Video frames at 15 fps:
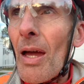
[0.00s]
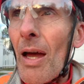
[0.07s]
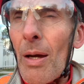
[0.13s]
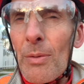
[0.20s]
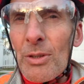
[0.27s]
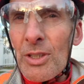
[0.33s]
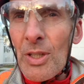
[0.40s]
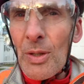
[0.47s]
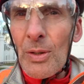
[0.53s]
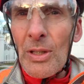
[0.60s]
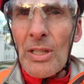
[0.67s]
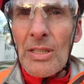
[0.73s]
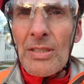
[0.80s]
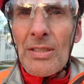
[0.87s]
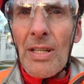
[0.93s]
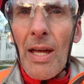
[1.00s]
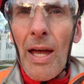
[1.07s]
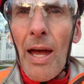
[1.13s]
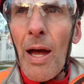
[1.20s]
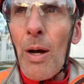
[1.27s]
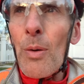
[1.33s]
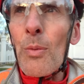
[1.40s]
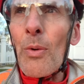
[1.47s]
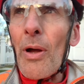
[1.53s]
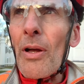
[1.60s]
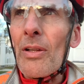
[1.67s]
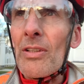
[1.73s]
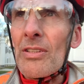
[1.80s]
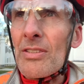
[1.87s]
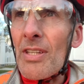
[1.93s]
I was curious, how
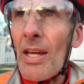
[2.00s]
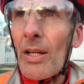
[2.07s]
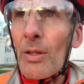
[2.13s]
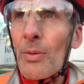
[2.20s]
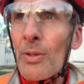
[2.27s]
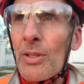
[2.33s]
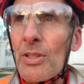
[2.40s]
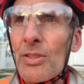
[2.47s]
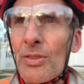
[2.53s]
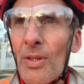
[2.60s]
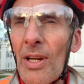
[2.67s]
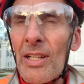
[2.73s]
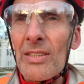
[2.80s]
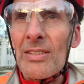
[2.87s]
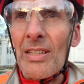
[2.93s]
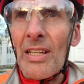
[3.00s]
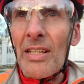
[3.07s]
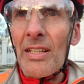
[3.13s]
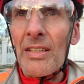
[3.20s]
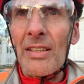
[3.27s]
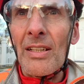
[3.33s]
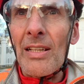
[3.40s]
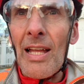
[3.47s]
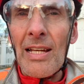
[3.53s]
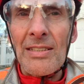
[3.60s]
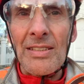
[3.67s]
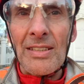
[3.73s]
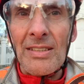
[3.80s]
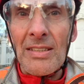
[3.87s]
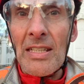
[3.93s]
well is that going to translate into
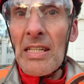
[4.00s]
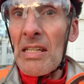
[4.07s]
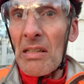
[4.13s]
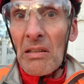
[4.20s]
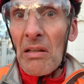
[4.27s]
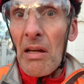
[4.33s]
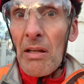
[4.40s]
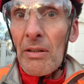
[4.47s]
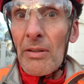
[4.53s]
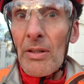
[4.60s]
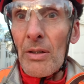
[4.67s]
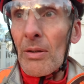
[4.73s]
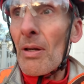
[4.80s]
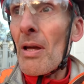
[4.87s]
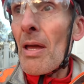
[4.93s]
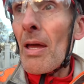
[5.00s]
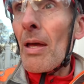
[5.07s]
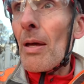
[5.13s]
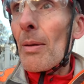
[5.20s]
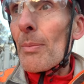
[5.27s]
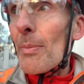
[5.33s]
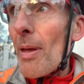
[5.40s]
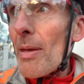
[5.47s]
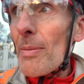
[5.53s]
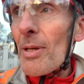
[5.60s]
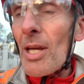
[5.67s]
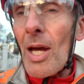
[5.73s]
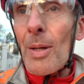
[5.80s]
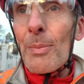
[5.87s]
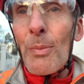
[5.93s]
classic skiing? I don't know.
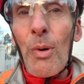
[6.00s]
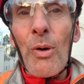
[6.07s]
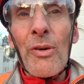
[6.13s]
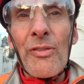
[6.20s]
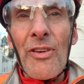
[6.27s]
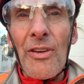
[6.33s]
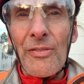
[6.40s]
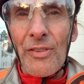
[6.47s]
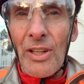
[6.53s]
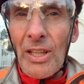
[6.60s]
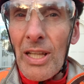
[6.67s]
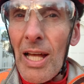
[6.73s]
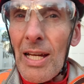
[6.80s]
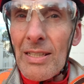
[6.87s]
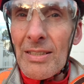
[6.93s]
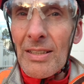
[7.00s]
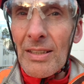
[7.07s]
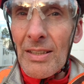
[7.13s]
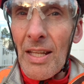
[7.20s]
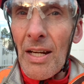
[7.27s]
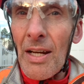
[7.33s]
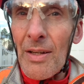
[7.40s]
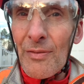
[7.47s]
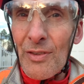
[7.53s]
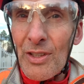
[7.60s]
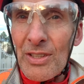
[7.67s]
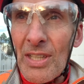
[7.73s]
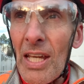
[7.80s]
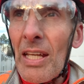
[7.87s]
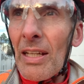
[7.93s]
Maybe I'm more fit for classic than I am for
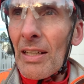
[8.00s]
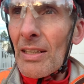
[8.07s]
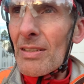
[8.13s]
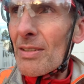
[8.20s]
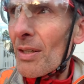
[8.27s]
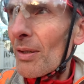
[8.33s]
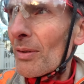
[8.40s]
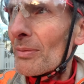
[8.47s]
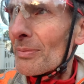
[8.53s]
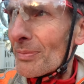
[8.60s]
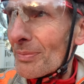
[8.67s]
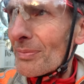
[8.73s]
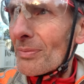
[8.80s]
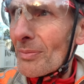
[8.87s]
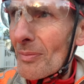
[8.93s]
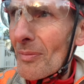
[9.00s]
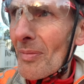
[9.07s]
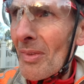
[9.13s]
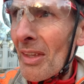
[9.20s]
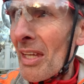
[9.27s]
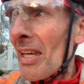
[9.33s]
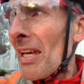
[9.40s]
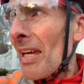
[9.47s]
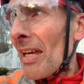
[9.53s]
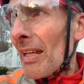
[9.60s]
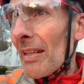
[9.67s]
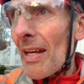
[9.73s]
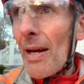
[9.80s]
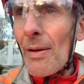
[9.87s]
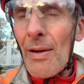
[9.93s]
skating. So
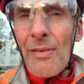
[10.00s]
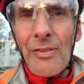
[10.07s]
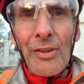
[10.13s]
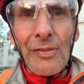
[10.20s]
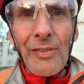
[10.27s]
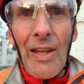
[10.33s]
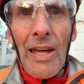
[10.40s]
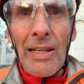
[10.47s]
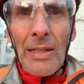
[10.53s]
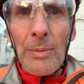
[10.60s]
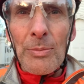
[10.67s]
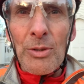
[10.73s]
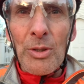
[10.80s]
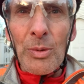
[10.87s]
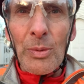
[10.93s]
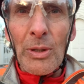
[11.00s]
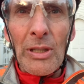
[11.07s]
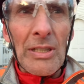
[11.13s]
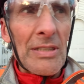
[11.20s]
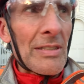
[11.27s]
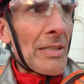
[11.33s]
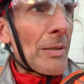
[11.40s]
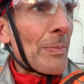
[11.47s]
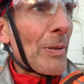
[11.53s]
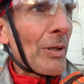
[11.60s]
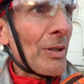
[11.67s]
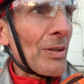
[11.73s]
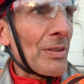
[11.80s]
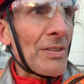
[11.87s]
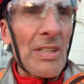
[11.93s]
now after flying up two really steep
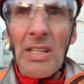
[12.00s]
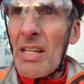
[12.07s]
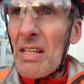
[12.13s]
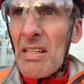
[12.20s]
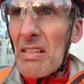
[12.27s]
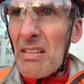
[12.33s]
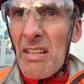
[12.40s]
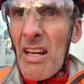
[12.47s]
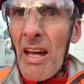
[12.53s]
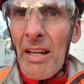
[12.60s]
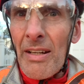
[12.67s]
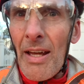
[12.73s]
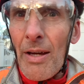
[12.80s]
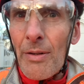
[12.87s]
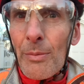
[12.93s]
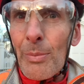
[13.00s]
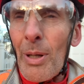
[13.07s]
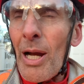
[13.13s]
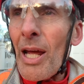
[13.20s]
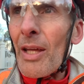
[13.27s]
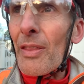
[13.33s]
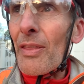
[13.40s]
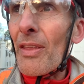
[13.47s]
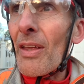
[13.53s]
hills, not out of breath,